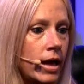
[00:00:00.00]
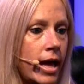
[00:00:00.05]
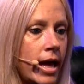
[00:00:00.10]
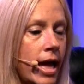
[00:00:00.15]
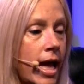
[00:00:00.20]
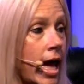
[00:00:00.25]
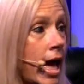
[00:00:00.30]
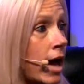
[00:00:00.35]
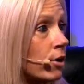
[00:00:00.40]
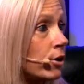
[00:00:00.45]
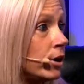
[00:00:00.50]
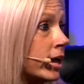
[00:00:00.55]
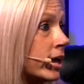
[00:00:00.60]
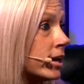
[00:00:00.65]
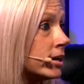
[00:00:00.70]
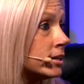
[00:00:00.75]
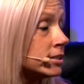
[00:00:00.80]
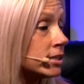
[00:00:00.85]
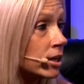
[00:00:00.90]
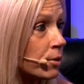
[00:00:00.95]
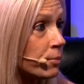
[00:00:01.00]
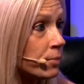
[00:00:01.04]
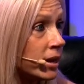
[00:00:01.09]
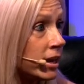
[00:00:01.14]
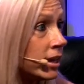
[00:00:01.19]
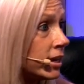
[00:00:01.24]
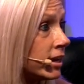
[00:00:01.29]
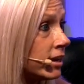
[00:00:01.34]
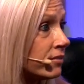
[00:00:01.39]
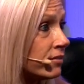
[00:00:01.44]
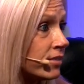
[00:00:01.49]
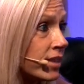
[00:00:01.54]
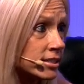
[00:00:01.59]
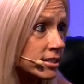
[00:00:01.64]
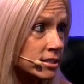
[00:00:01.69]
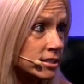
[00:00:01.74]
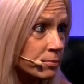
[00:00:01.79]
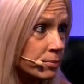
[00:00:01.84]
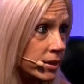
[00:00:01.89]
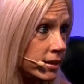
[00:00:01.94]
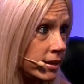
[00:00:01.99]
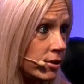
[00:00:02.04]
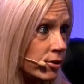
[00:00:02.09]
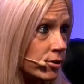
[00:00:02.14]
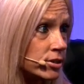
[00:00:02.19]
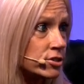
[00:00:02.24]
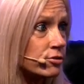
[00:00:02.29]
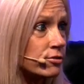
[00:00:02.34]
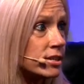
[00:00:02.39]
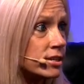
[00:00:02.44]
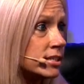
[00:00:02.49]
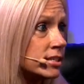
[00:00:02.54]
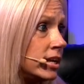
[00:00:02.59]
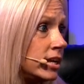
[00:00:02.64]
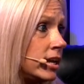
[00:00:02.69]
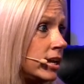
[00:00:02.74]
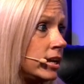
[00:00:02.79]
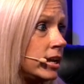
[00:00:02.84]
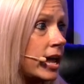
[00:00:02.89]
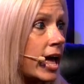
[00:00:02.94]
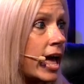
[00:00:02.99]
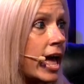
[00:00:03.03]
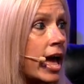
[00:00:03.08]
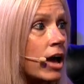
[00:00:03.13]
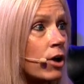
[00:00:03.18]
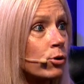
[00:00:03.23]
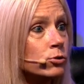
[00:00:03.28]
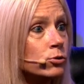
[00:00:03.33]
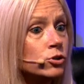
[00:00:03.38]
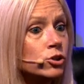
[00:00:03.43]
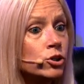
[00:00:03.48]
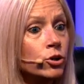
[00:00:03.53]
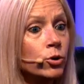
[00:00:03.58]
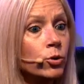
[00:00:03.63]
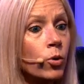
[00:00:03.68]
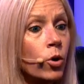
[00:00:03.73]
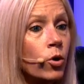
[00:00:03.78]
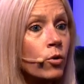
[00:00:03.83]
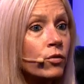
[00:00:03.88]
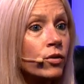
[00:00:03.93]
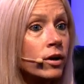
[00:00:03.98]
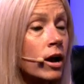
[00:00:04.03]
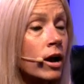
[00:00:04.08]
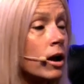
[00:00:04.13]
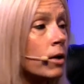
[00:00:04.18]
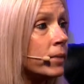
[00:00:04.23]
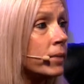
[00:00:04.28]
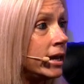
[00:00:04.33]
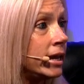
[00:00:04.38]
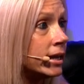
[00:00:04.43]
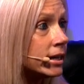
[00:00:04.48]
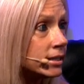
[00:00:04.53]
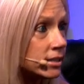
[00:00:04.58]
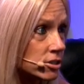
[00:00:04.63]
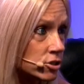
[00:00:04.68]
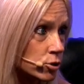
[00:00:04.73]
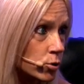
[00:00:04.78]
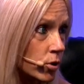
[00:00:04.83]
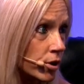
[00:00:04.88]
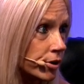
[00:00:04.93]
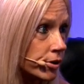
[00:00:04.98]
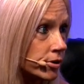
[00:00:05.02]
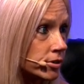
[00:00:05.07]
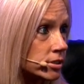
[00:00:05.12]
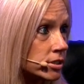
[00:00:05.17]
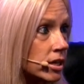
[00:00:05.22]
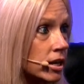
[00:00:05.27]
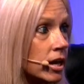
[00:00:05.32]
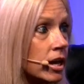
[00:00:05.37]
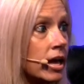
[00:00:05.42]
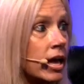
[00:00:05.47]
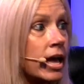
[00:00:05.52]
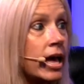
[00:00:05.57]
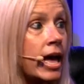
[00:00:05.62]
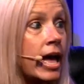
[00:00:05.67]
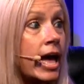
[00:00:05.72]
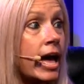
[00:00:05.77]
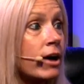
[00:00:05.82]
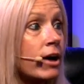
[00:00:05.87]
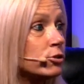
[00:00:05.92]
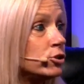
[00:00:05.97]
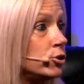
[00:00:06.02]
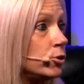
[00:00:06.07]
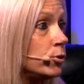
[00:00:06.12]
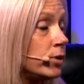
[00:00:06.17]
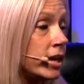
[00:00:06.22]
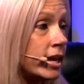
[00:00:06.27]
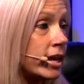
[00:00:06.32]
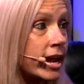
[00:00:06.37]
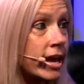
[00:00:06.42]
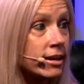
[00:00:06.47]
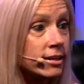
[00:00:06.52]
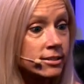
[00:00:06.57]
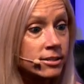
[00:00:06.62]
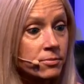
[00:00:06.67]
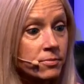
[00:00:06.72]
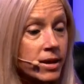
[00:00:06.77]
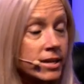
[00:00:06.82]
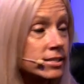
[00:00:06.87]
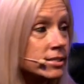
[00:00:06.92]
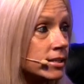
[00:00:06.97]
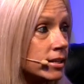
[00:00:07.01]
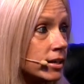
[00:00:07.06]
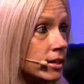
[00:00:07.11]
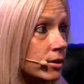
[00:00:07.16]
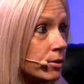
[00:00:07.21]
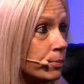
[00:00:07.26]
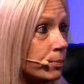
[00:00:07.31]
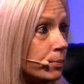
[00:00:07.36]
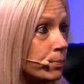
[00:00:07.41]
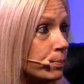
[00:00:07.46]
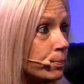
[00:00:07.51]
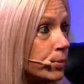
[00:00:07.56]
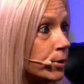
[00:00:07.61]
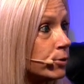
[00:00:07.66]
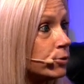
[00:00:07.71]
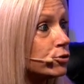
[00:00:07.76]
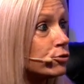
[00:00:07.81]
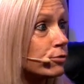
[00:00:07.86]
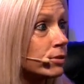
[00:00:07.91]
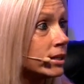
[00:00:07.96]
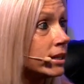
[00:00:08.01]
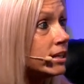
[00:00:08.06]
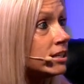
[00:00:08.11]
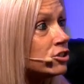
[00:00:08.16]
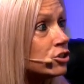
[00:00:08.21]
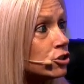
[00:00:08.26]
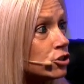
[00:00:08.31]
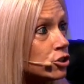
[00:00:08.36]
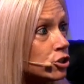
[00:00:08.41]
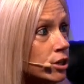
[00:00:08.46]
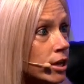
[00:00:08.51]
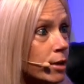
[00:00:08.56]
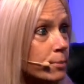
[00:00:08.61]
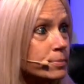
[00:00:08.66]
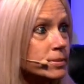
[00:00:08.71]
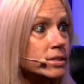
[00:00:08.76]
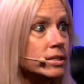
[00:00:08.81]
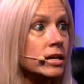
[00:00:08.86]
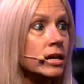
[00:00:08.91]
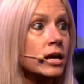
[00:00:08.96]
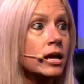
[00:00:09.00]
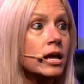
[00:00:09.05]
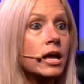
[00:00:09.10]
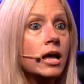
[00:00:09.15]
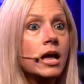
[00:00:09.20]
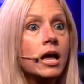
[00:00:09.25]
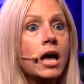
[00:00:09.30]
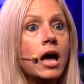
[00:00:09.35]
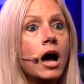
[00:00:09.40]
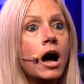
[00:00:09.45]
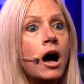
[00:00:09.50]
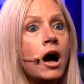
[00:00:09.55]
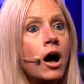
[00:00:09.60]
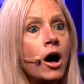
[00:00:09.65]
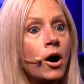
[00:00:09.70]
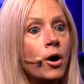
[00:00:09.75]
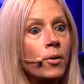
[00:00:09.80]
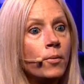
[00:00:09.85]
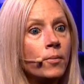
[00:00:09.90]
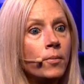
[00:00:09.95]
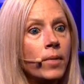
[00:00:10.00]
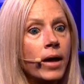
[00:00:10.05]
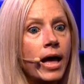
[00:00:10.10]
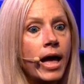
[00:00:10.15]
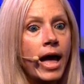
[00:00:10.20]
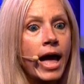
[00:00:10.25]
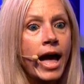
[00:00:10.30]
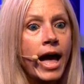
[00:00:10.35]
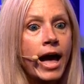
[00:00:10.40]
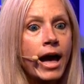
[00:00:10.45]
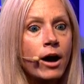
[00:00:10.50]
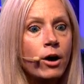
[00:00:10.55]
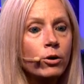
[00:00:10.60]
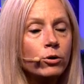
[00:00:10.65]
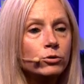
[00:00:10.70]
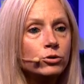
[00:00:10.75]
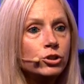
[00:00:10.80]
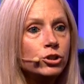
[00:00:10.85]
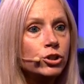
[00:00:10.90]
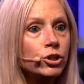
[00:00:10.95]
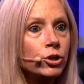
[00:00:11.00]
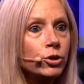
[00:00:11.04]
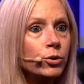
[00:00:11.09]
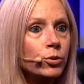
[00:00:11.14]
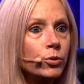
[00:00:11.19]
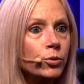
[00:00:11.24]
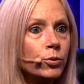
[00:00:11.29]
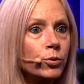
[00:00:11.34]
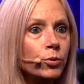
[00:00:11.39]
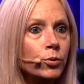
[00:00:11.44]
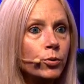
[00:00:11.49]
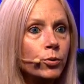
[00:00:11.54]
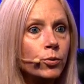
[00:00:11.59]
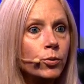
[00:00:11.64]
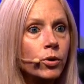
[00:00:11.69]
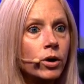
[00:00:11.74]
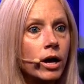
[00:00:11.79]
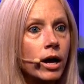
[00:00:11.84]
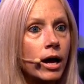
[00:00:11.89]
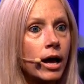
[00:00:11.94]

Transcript: How to get into competing, if that's something they're interested in, how to overcome eating disorders, how to get out of domestic abuse relationships, how to,